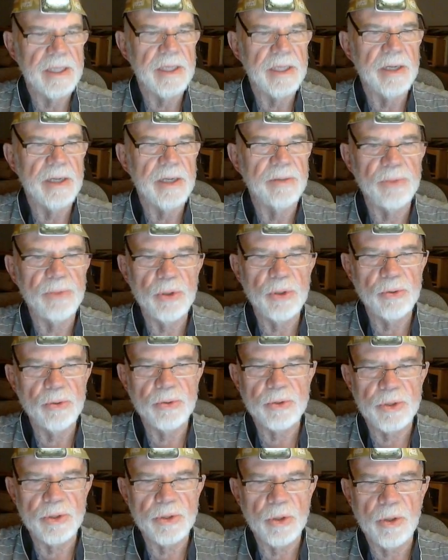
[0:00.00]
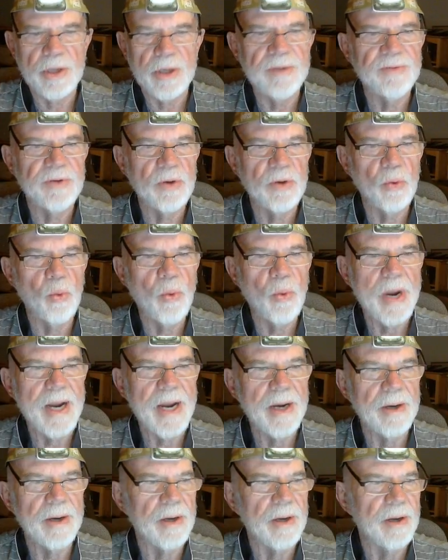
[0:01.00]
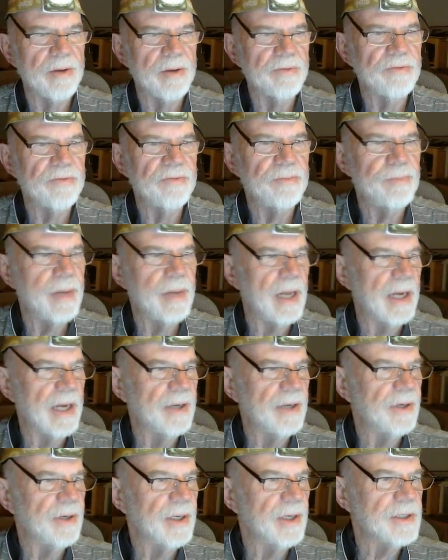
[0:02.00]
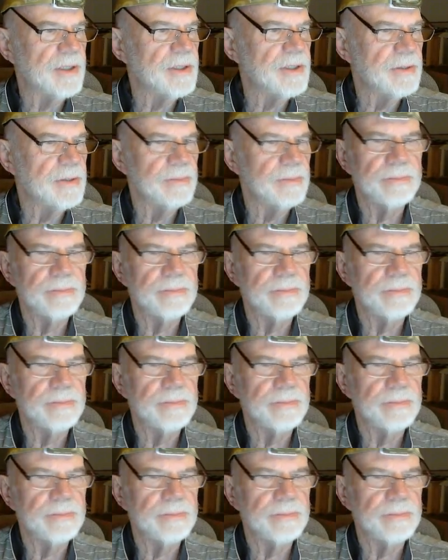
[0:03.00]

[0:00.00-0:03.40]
amused or even aware of politics.